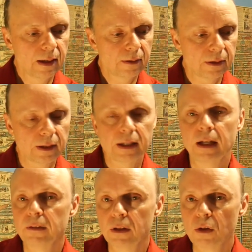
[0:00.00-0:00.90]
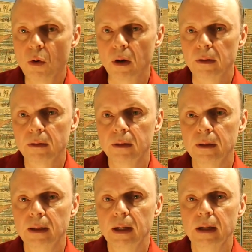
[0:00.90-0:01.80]
that the King of the North
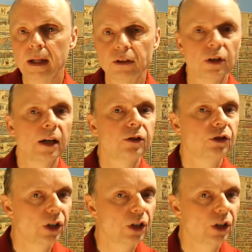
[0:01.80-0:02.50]
is not